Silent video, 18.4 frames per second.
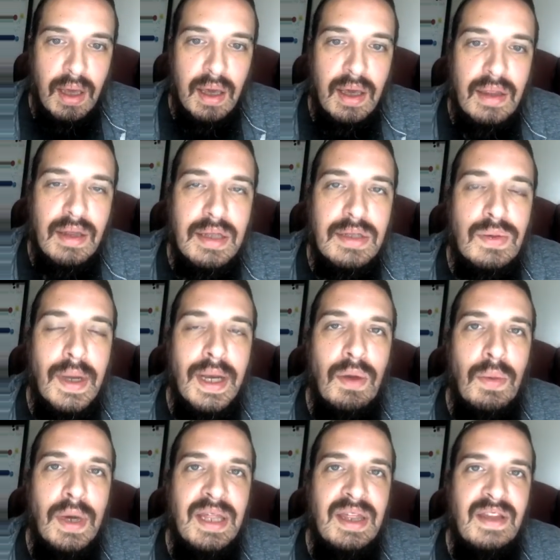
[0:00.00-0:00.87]
in the
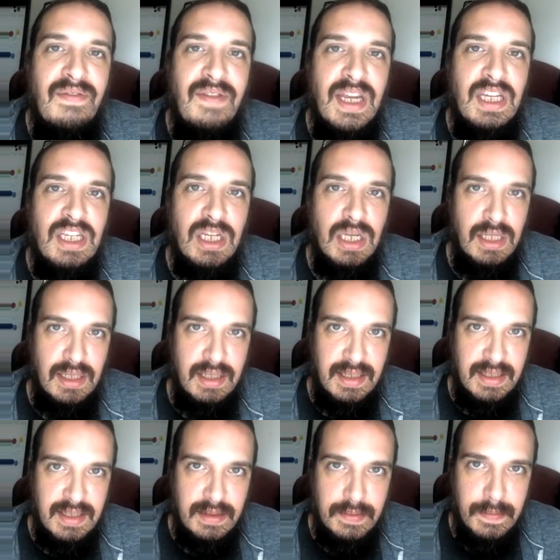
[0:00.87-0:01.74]
21
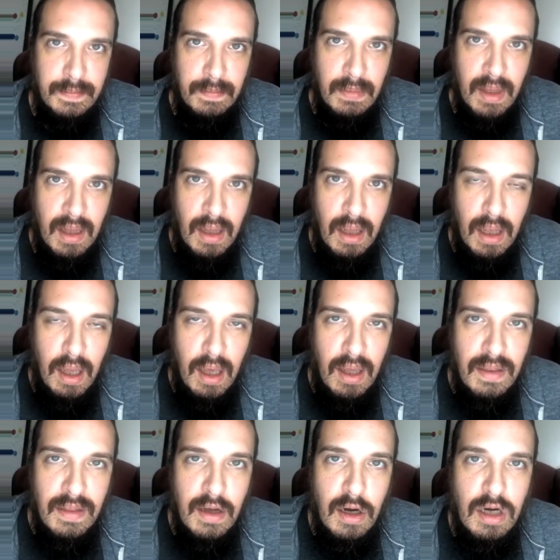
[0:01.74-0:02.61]
divisions,
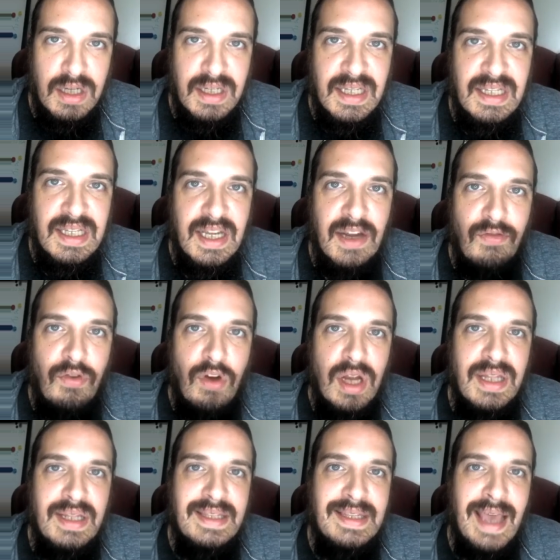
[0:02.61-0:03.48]
there's a
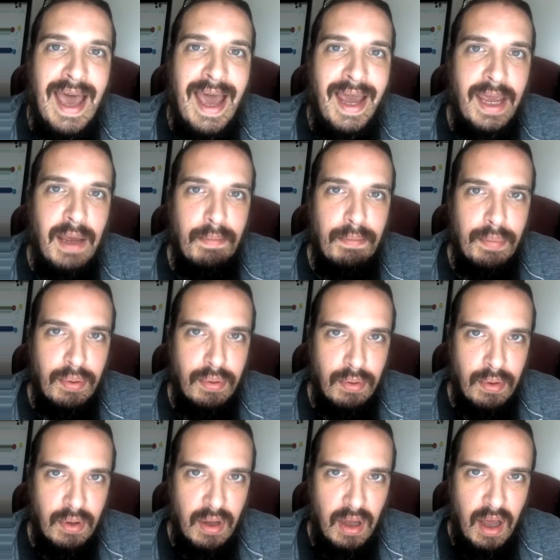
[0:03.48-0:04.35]
different type
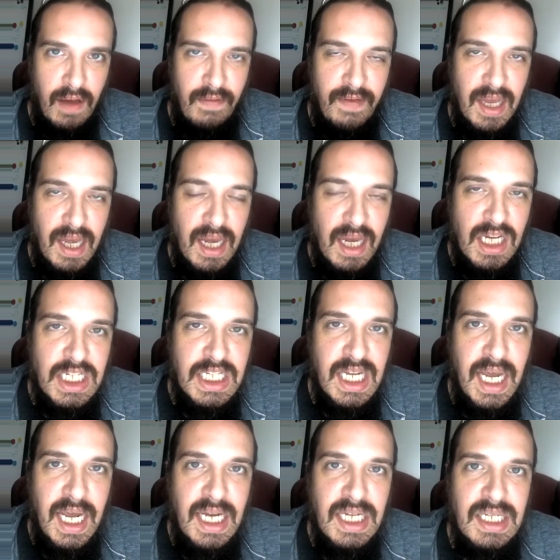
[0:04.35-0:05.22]
of
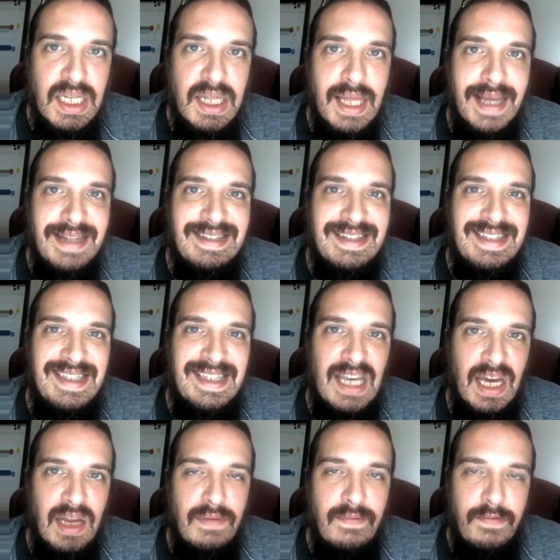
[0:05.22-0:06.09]
initiation that's
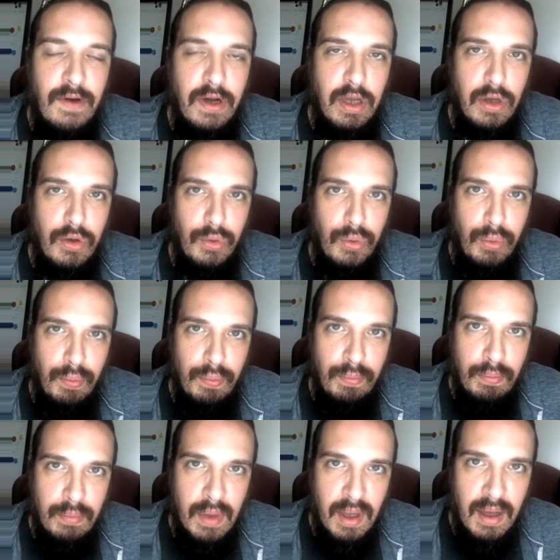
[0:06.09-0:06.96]
done for you
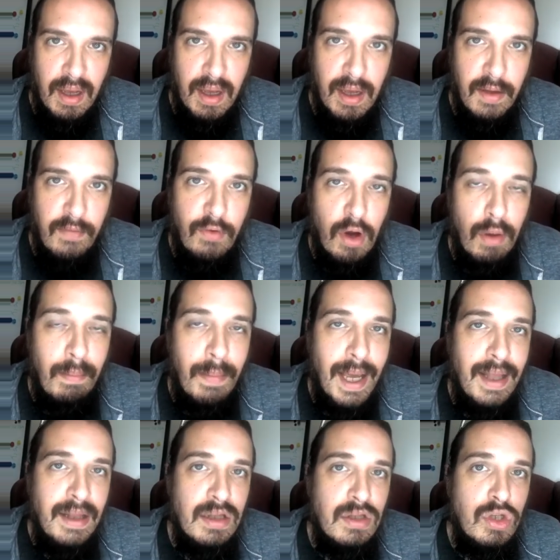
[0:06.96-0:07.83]
if you're
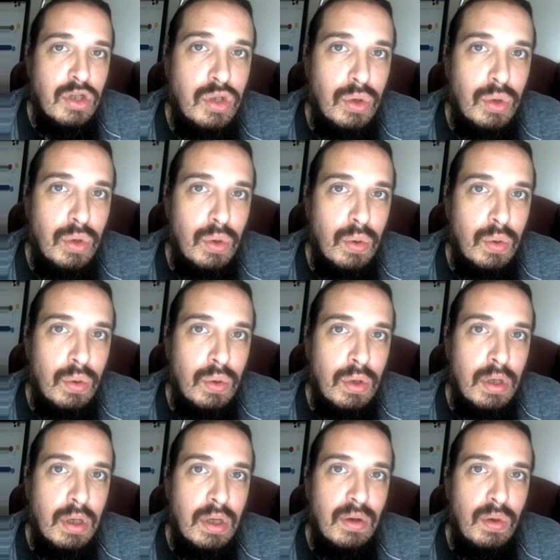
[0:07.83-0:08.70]
meant to
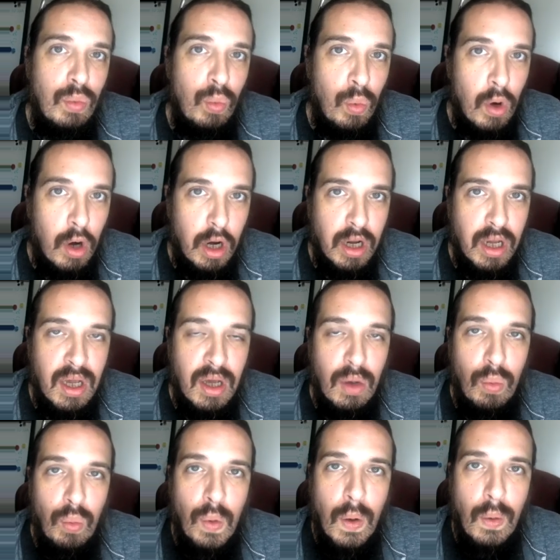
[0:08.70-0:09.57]
work
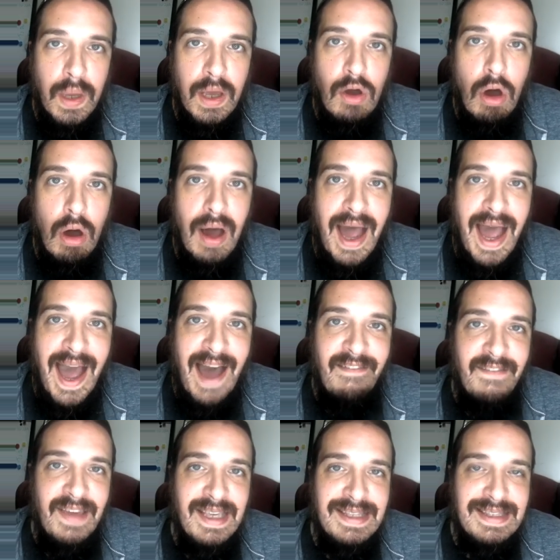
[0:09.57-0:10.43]
what we call
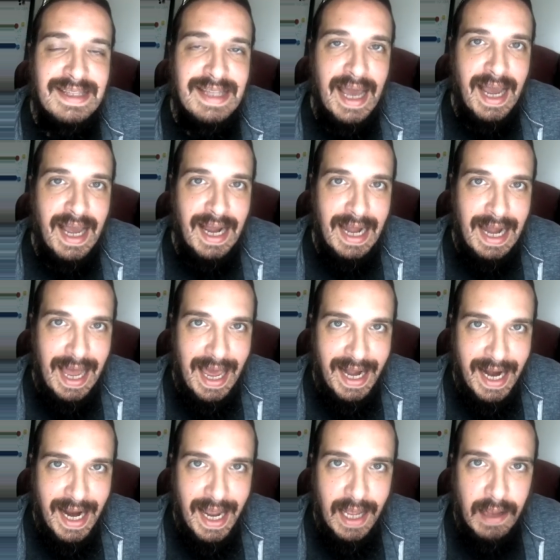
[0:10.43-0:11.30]
a vista
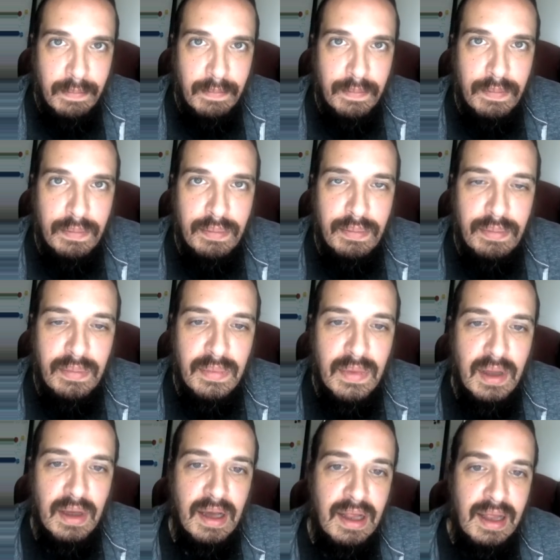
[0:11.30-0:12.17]
clara,
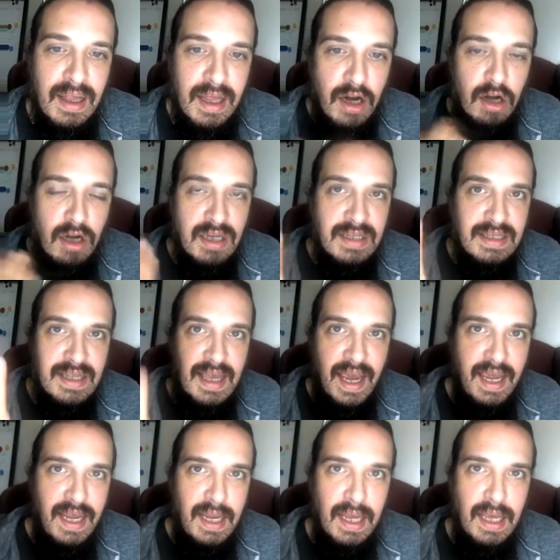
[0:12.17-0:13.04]

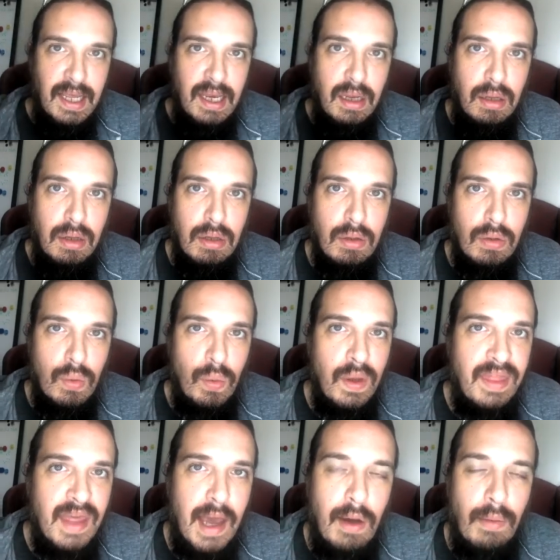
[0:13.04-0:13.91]
clear-sighted
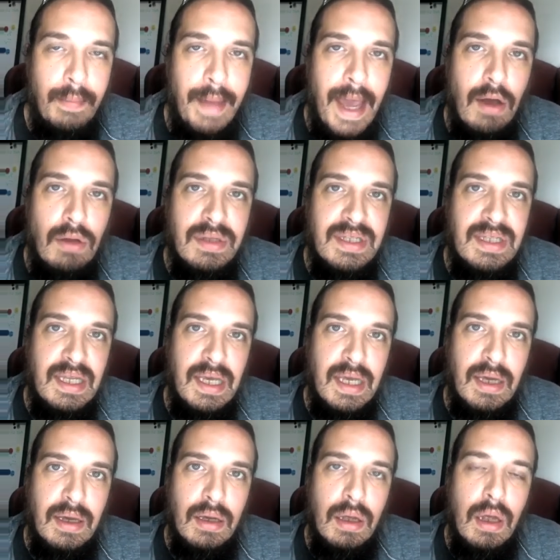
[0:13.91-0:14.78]
without
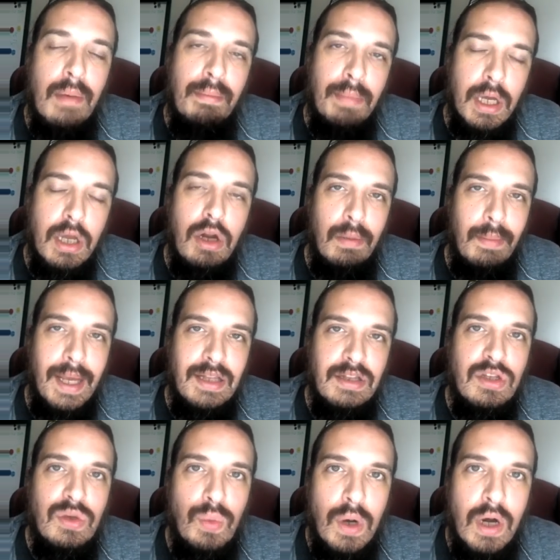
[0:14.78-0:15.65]
mounting, but you're
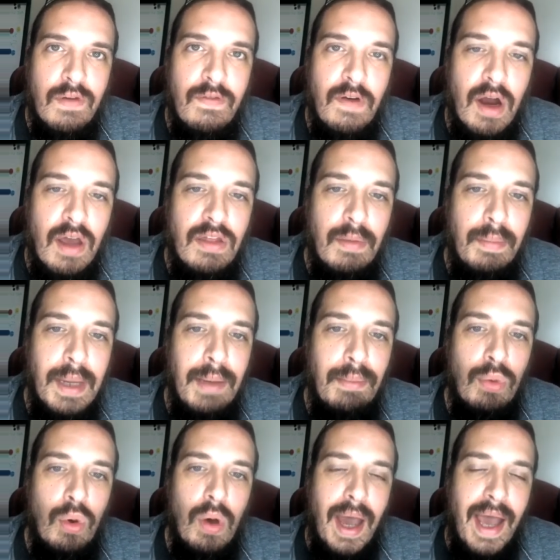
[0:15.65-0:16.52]
meant to work for other
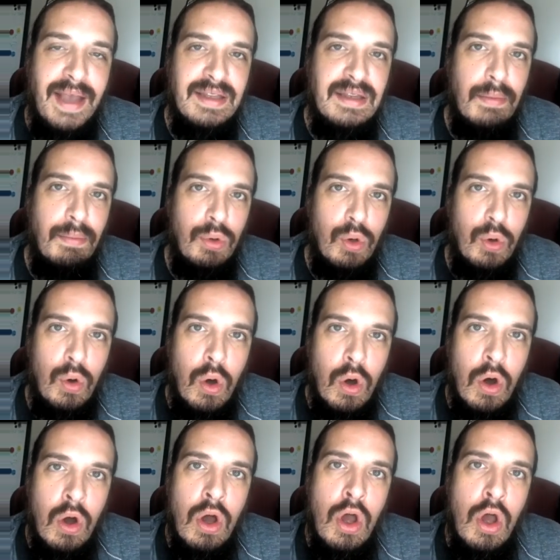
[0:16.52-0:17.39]
people as a
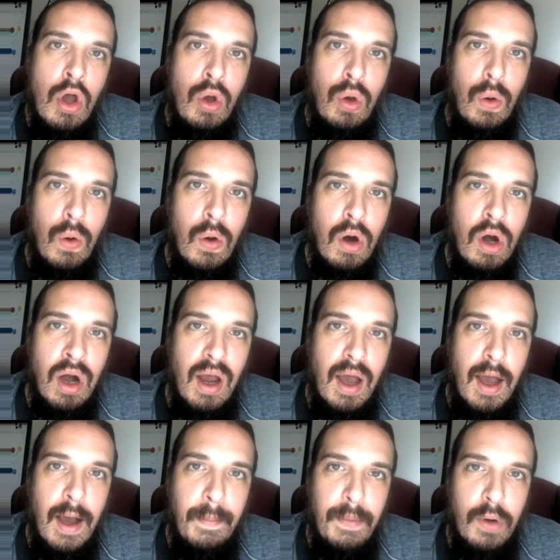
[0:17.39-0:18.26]
brujo
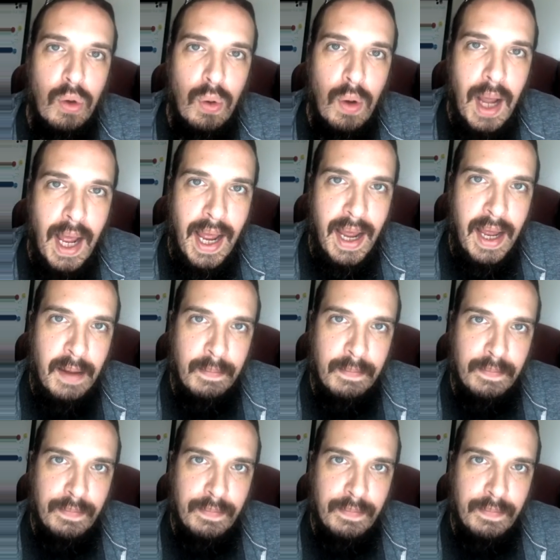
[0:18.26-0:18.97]
or a bruja,